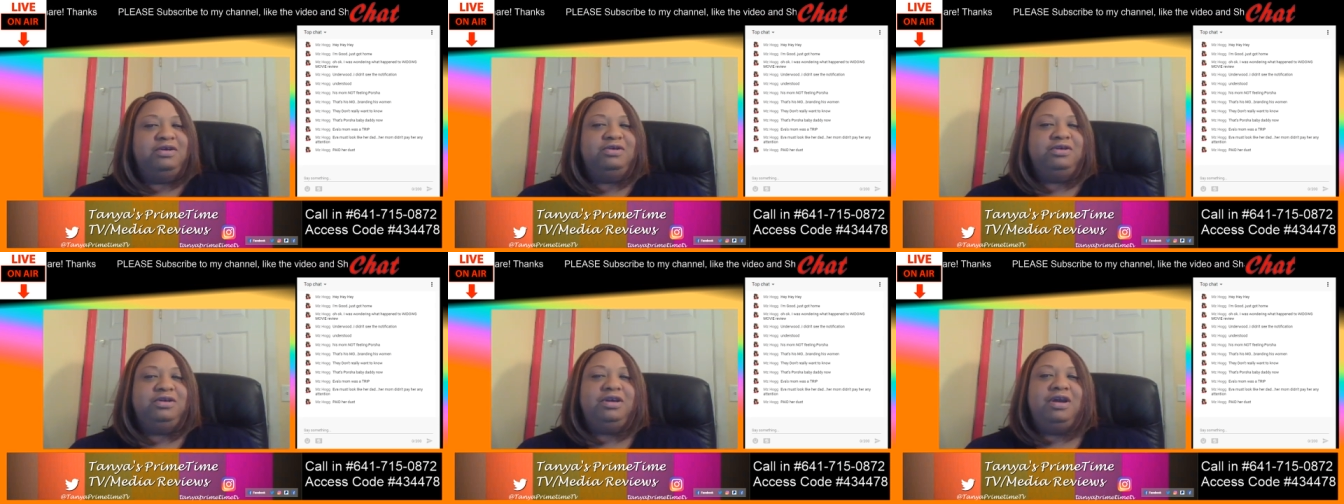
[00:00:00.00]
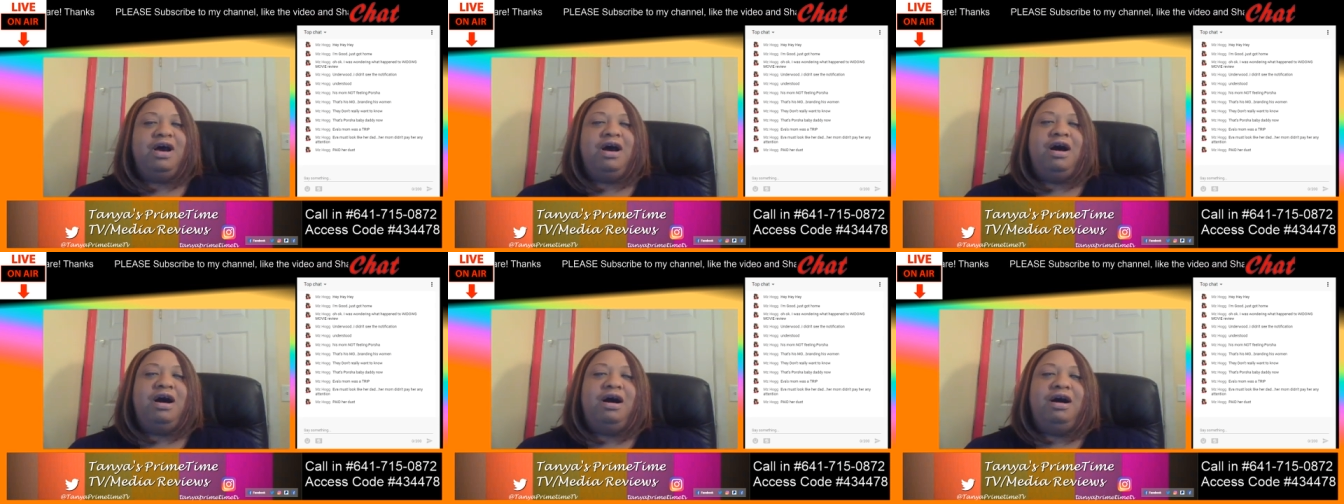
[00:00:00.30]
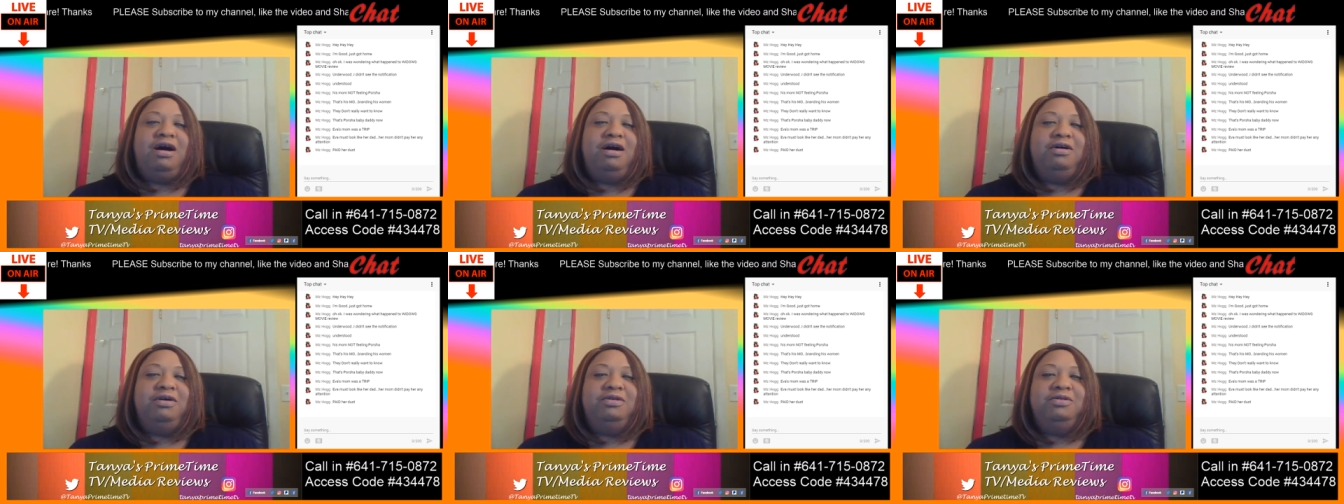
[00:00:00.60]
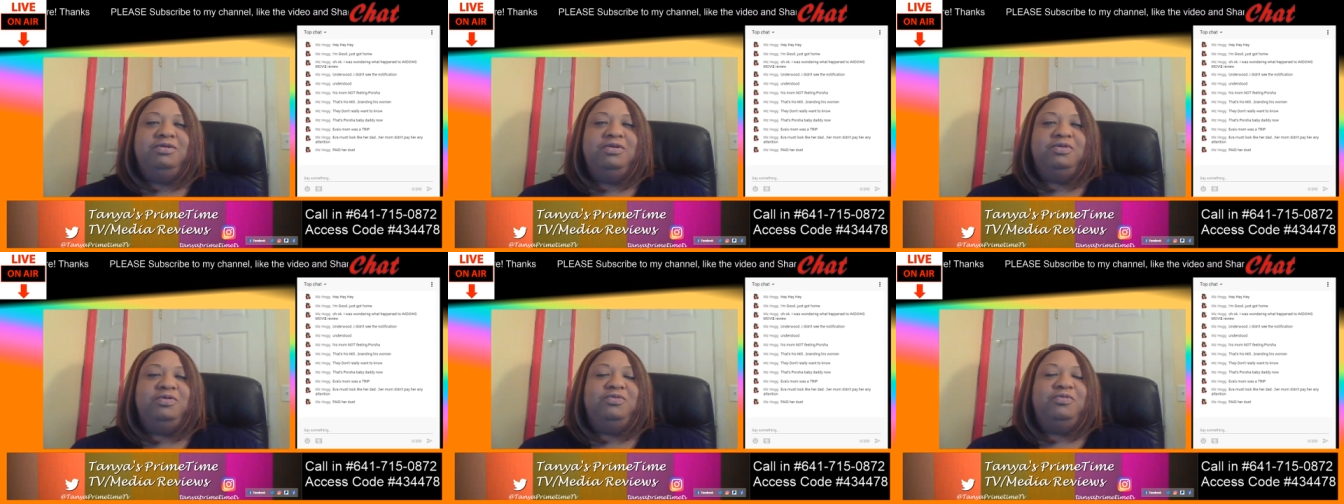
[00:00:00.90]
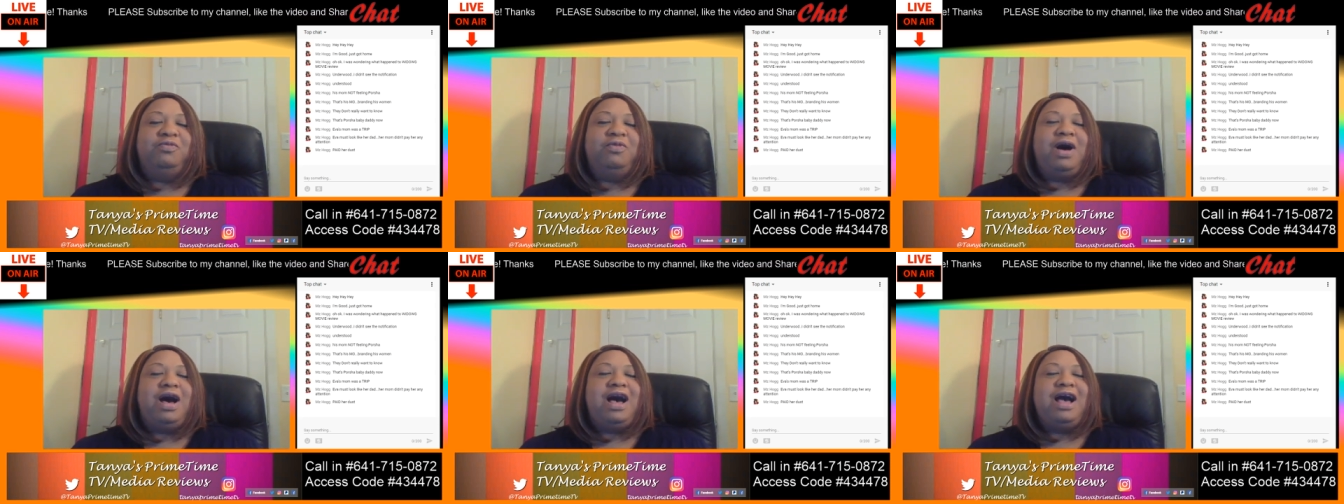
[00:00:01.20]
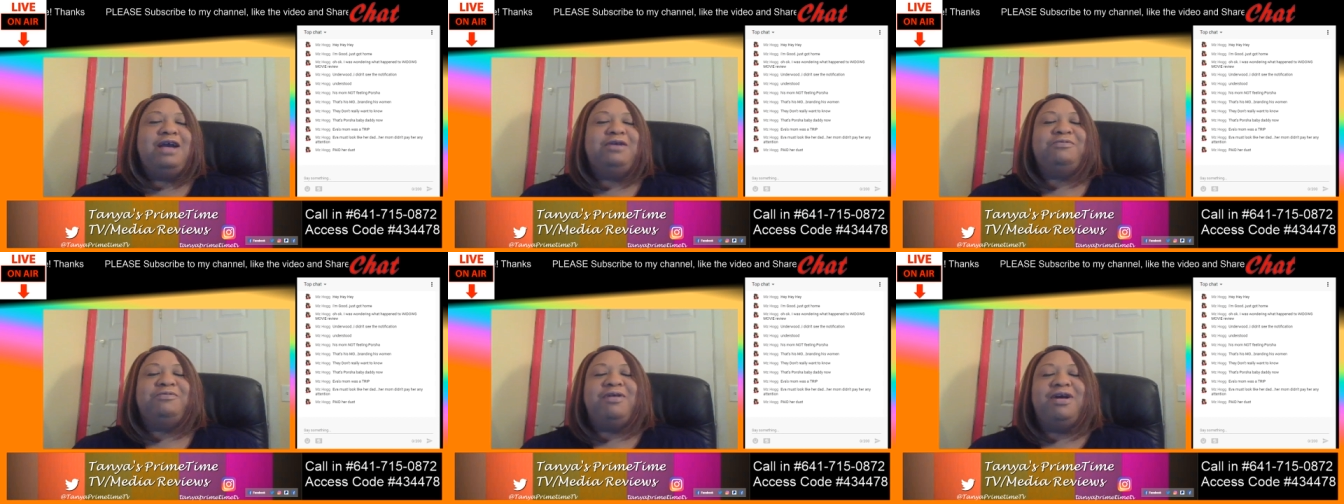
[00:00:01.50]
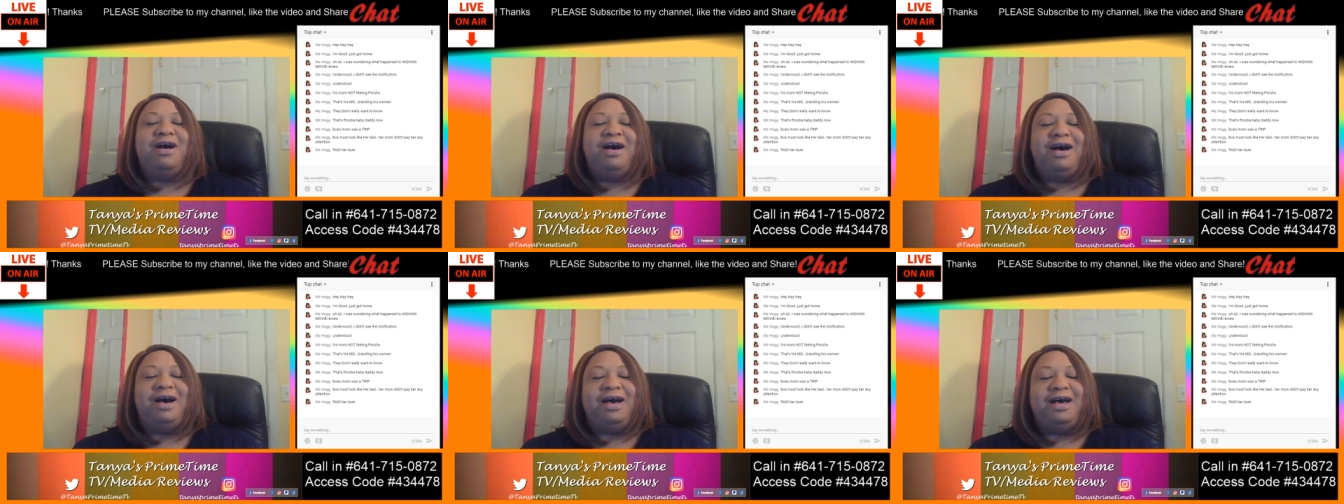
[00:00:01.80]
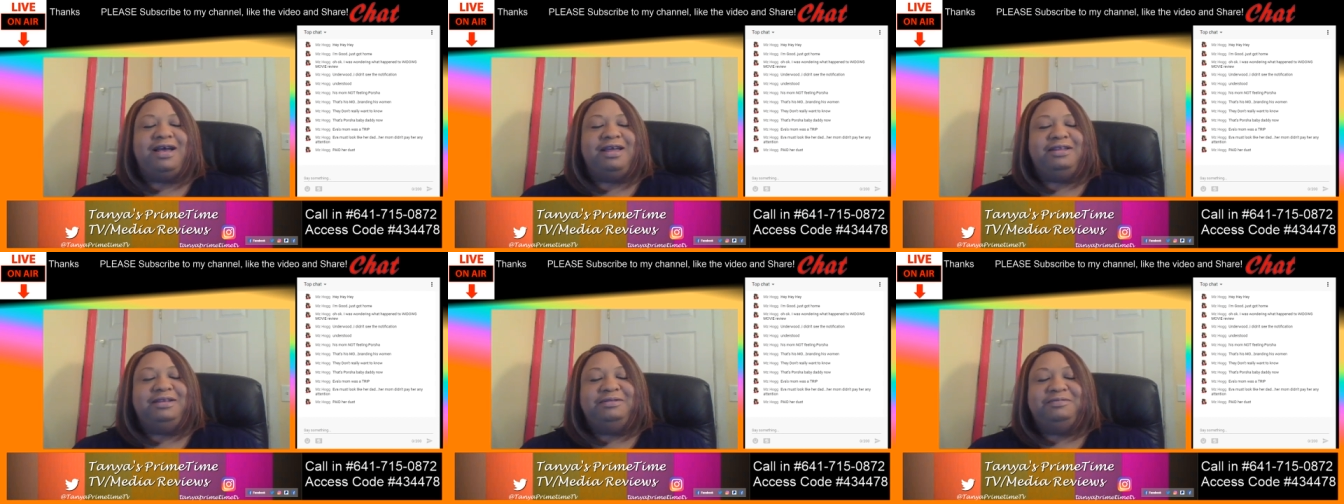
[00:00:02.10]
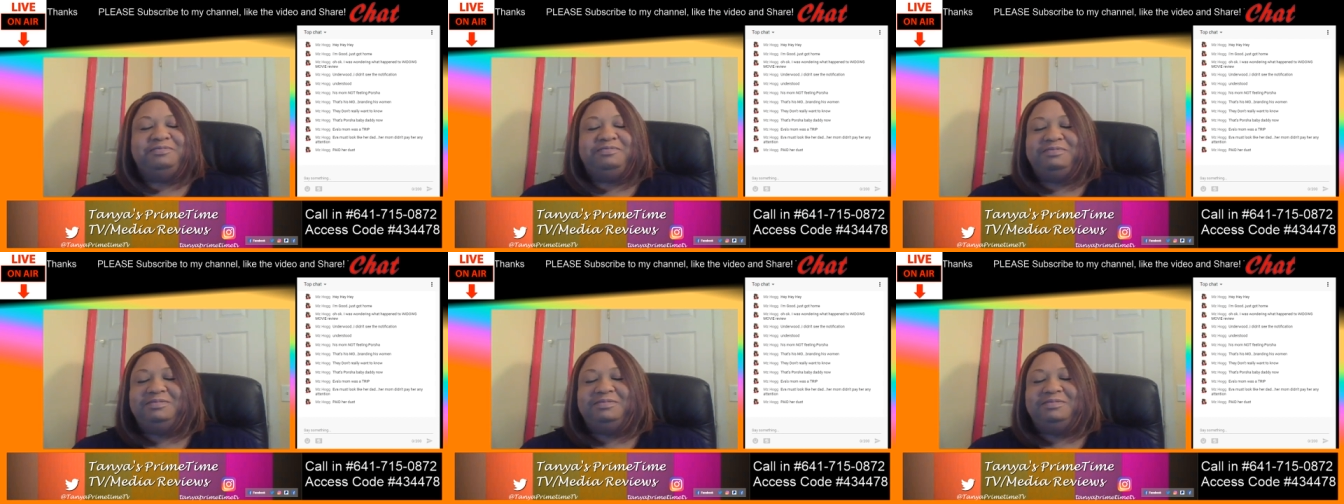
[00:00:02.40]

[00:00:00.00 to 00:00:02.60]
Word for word: Y'all, why Ron?